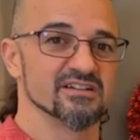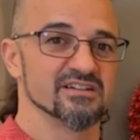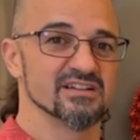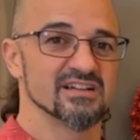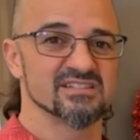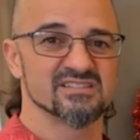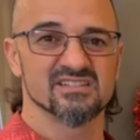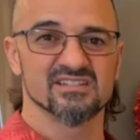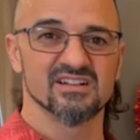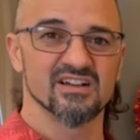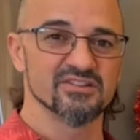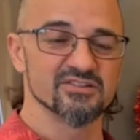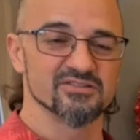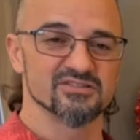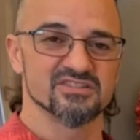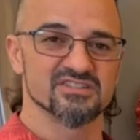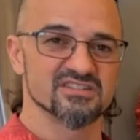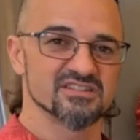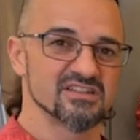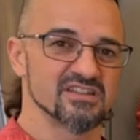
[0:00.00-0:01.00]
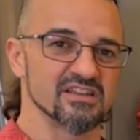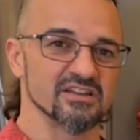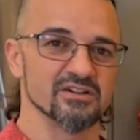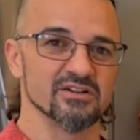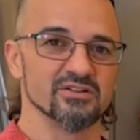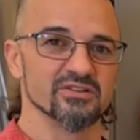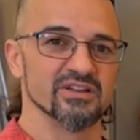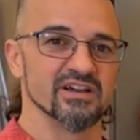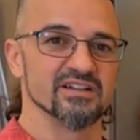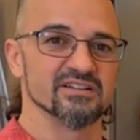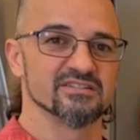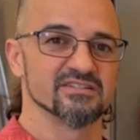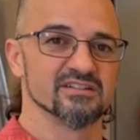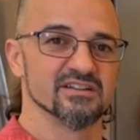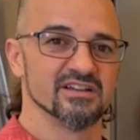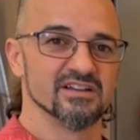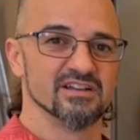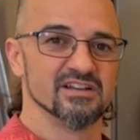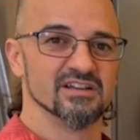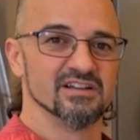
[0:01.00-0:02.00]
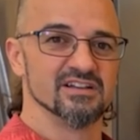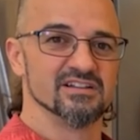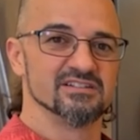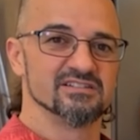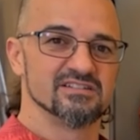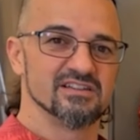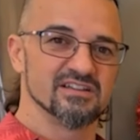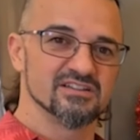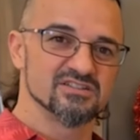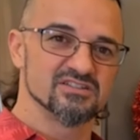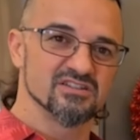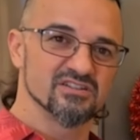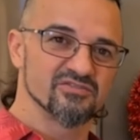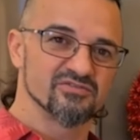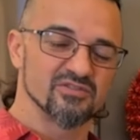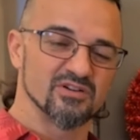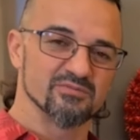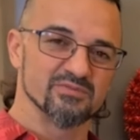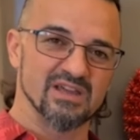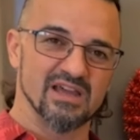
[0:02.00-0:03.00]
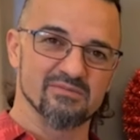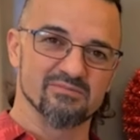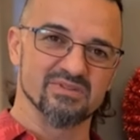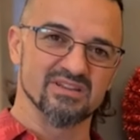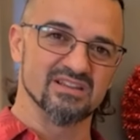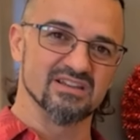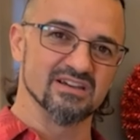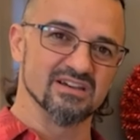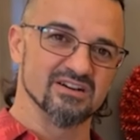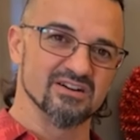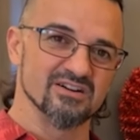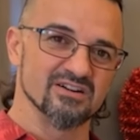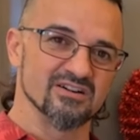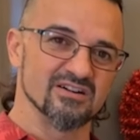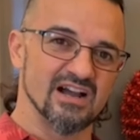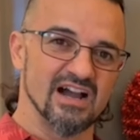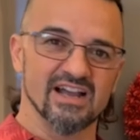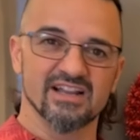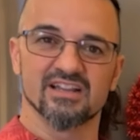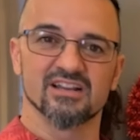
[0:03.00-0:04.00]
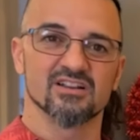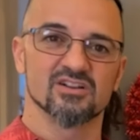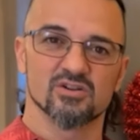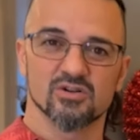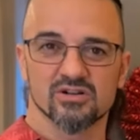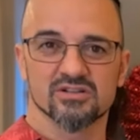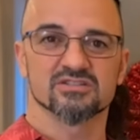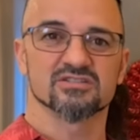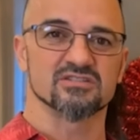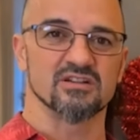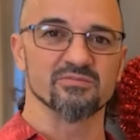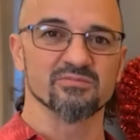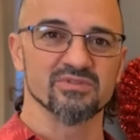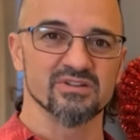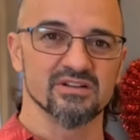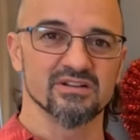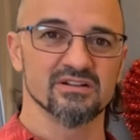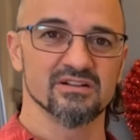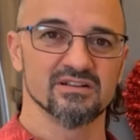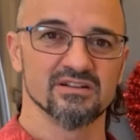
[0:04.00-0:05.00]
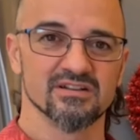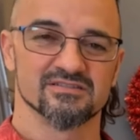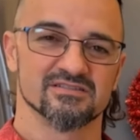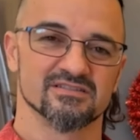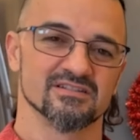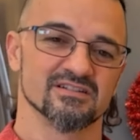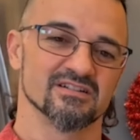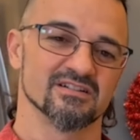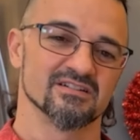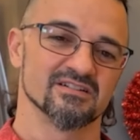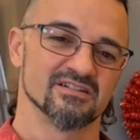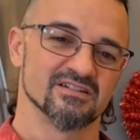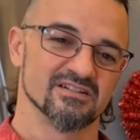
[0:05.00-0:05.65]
that's another skill that Takes you from that beginner, I can cook something, to